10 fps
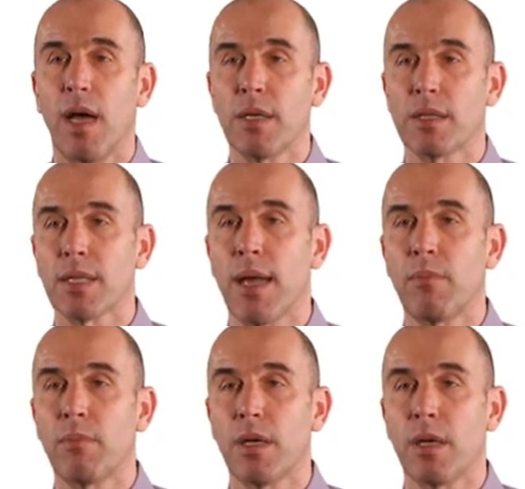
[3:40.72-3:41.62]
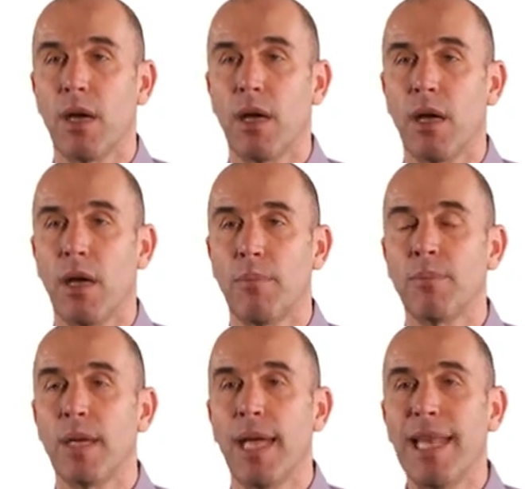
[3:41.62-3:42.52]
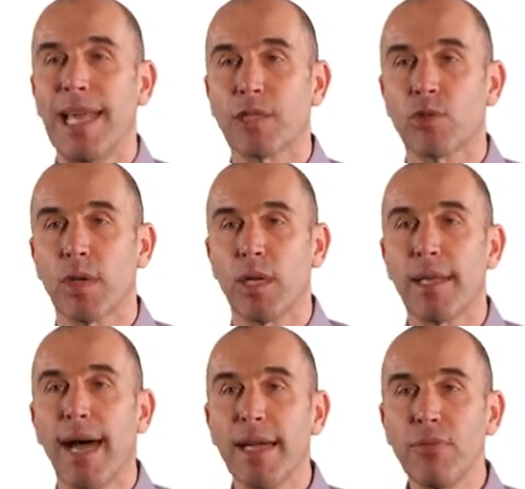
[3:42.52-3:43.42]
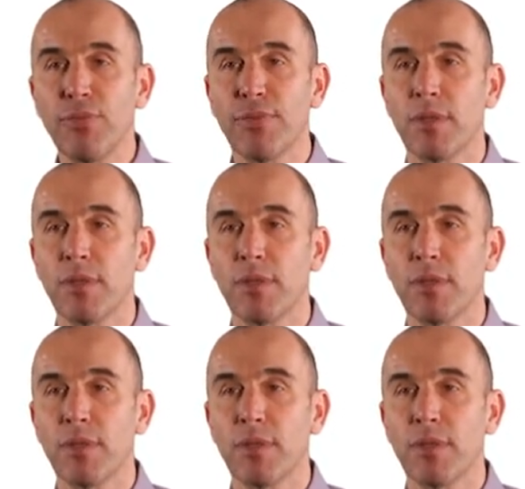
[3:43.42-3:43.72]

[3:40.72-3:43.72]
some electrical knife.